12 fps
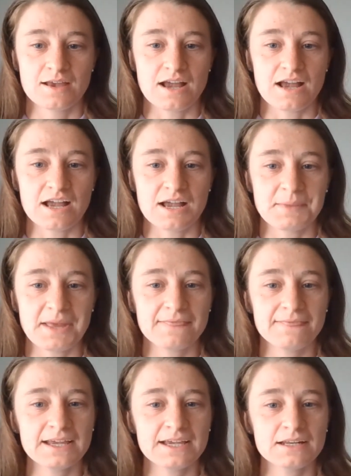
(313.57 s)

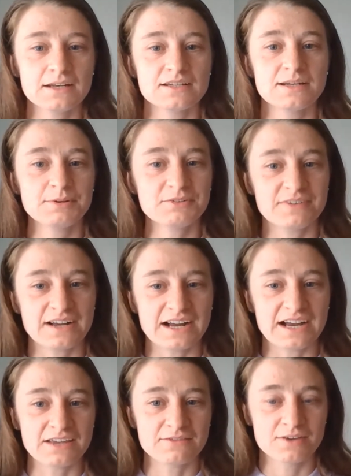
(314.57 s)
And then number
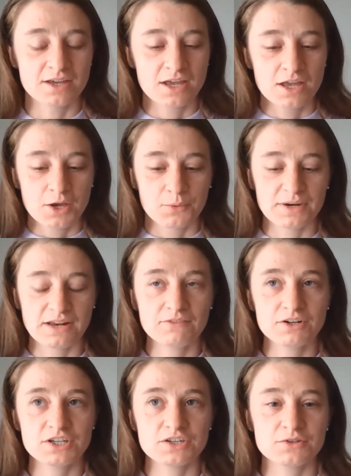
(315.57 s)
5,
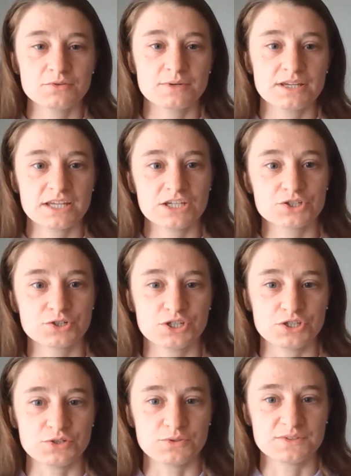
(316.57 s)
whenever you
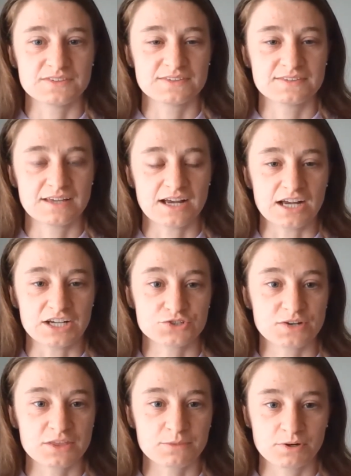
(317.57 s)
introduce a
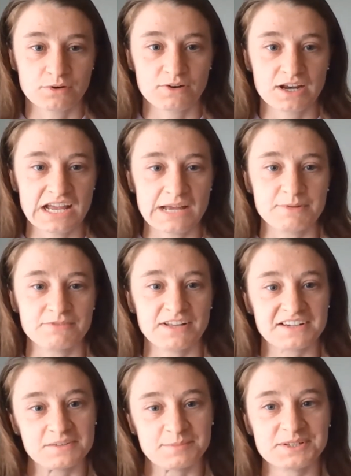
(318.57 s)
strength program, a
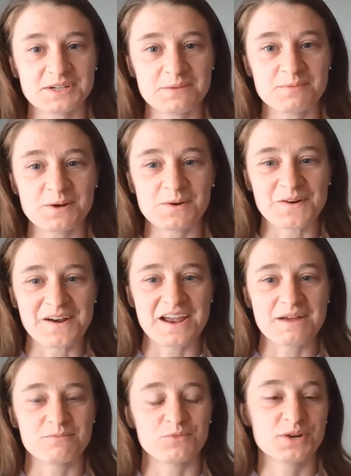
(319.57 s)
flexibility
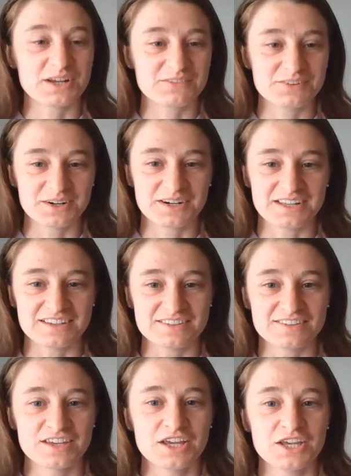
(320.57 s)
program, whatever it
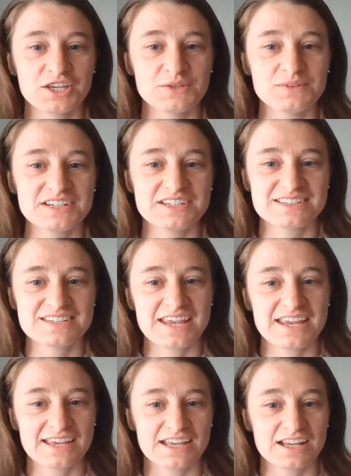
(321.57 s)
is, you need to
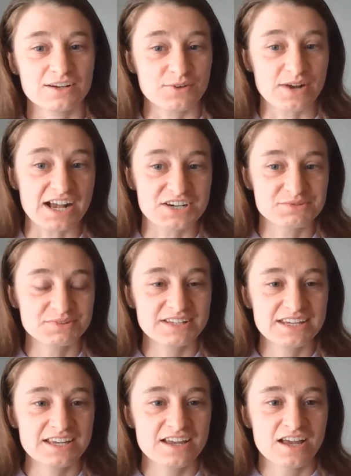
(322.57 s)
take it
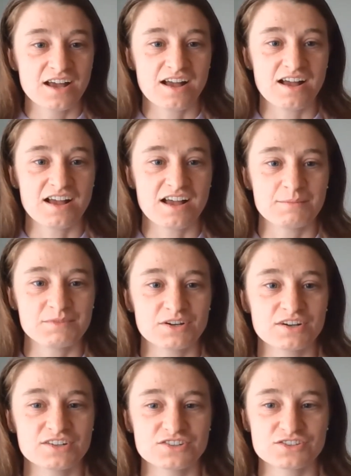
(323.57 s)
gradually. You're
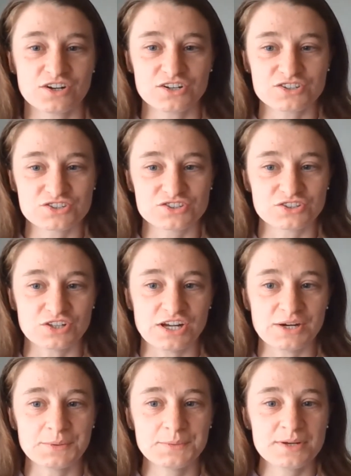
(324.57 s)
going to start
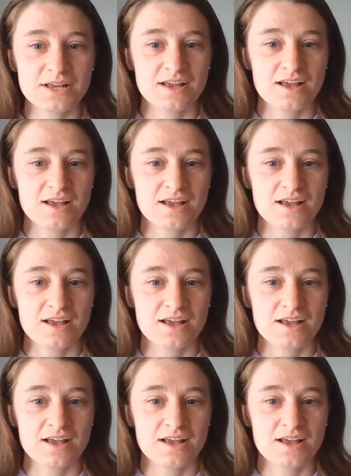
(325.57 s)
slow,